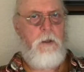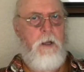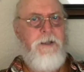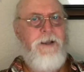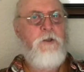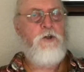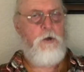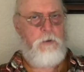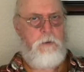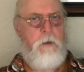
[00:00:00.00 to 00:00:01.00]
An
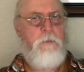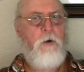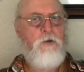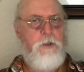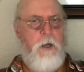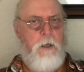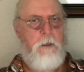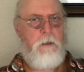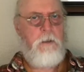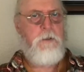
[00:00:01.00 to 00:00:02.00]
intern, a postdoc,
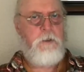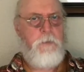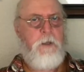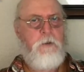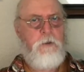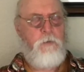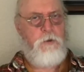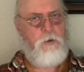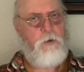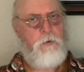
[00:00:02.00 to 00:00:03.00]
is expected to
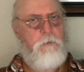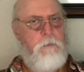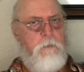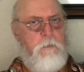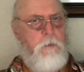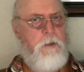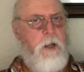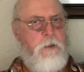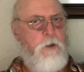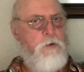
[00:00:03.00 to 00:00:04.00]
return the
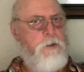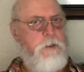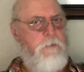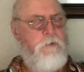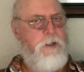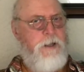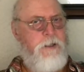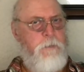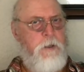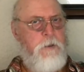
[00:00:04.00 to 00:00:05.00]
diagnosis after
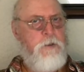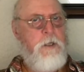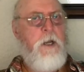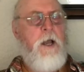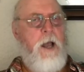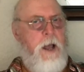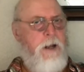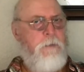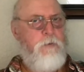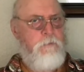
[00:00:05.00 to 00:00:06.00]
90 minutes,
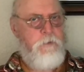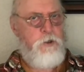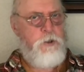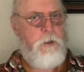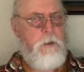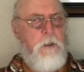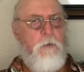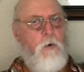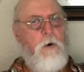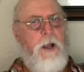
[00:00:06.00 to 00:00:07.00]
add a provisional,
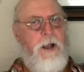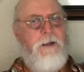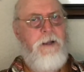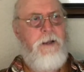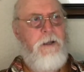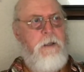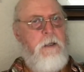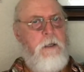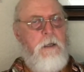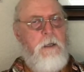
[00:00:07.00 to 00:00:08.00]
or add a
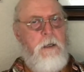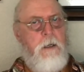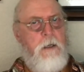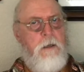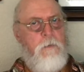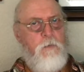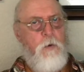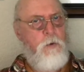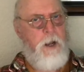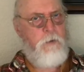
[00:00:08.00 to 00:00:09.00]

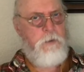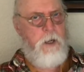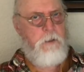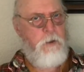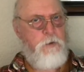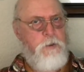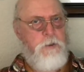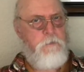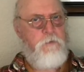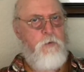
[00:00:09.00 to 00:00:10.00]
rule-out
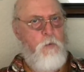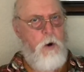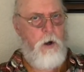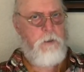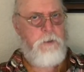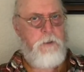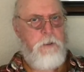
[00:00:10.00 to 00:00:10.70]
diagnosis if you want.